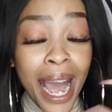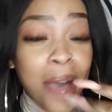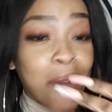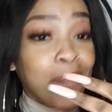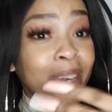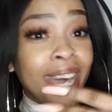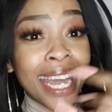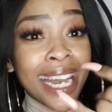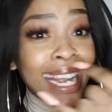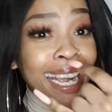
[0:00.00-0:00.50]

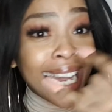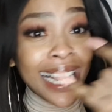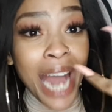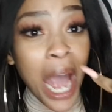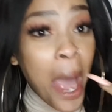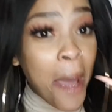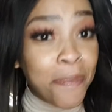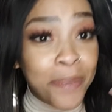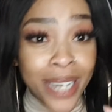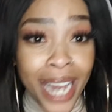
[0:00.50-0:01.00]
I'm getting an
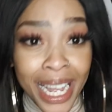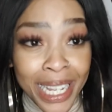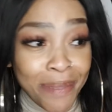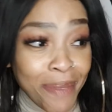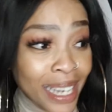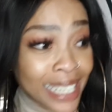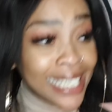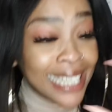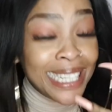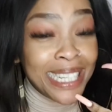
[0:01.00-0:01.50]
update,
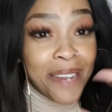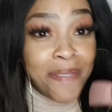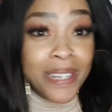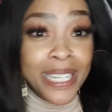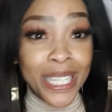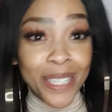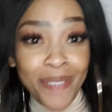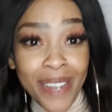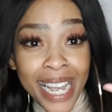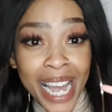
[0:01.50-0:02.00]
my system
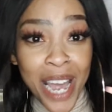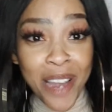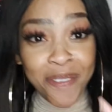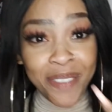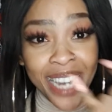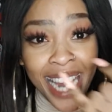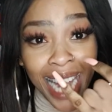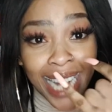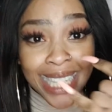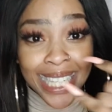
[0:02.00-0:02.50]
is being
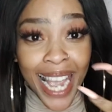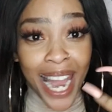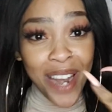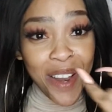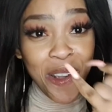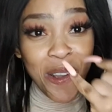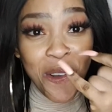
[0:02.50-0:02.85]
updated?